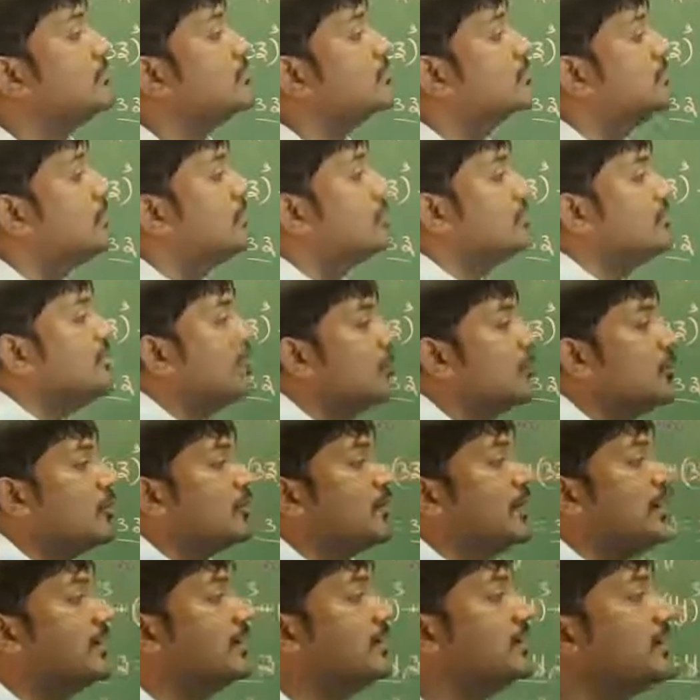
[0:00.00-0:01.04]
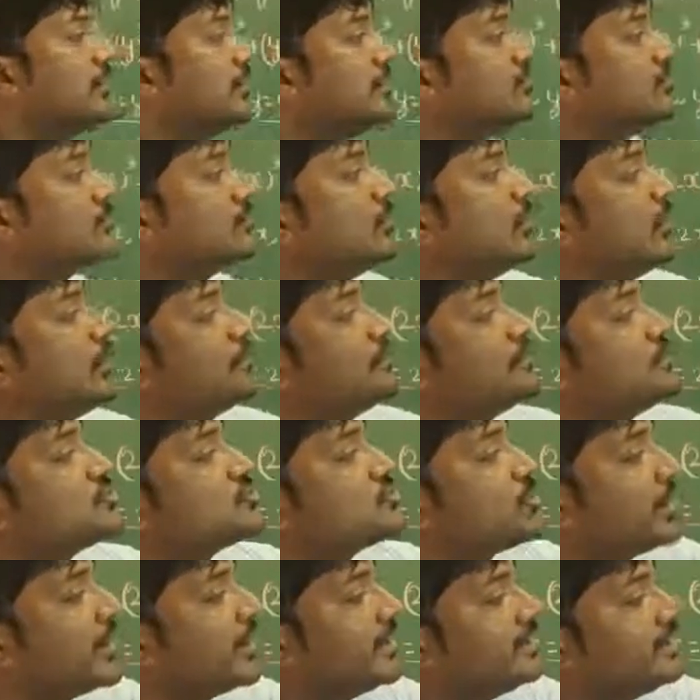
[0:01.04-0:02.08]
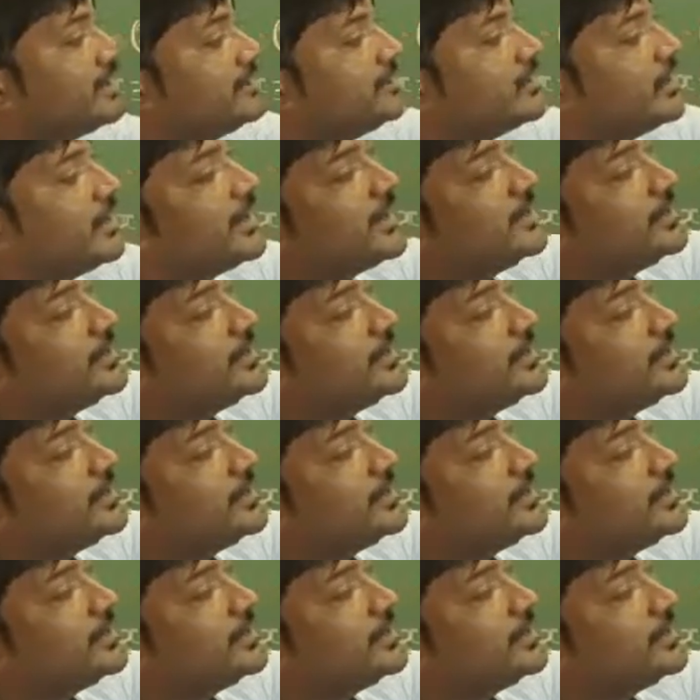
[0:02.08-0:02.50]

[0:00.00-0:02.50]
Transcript: So that's why I'm not writing it. So I'm just writing the